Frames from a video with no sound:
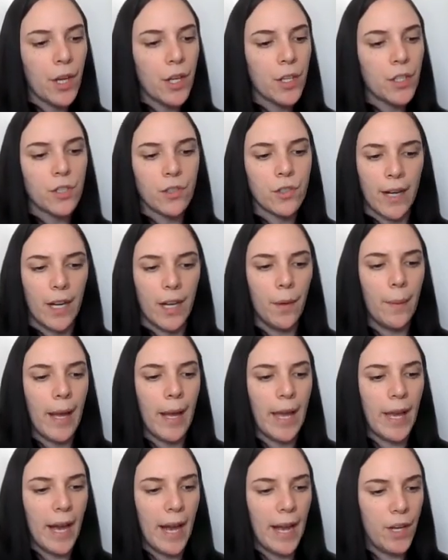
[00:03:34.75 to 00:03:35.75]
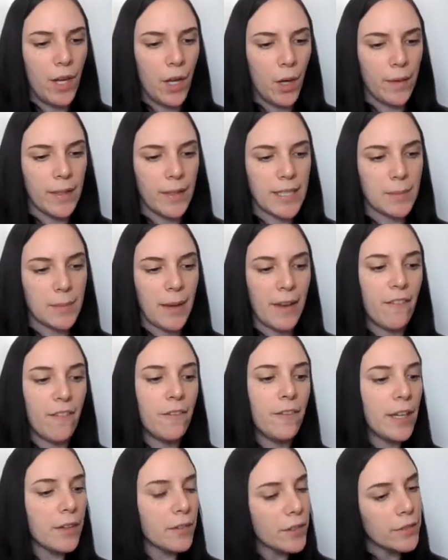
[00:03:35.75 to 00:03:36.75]
Straight away, I know this is my
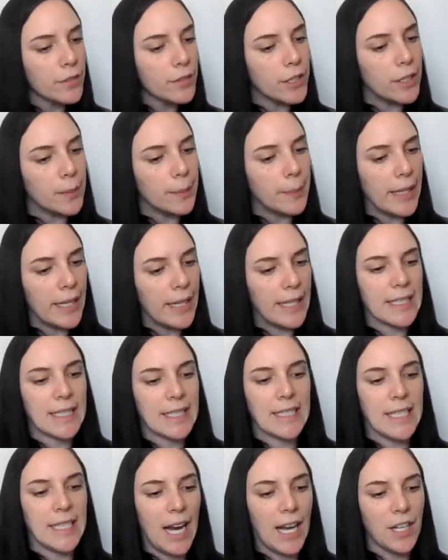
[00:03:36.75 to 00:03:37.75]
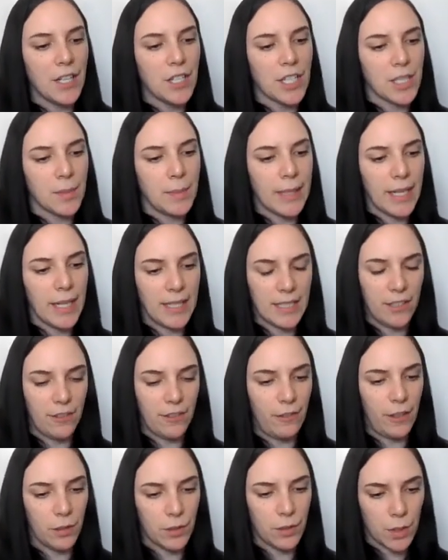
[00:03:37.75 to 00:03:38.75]
favorite room, and it's not just because it
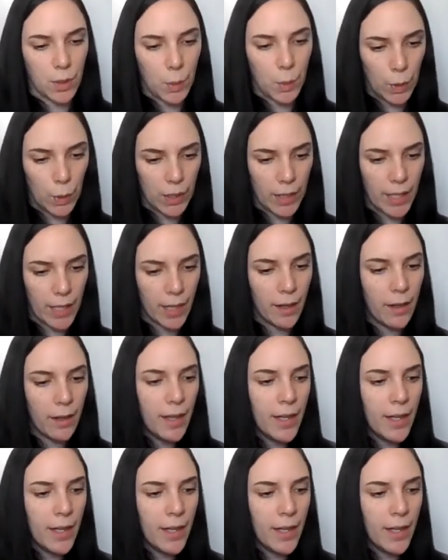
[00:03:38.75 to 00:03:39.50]
feels cooler.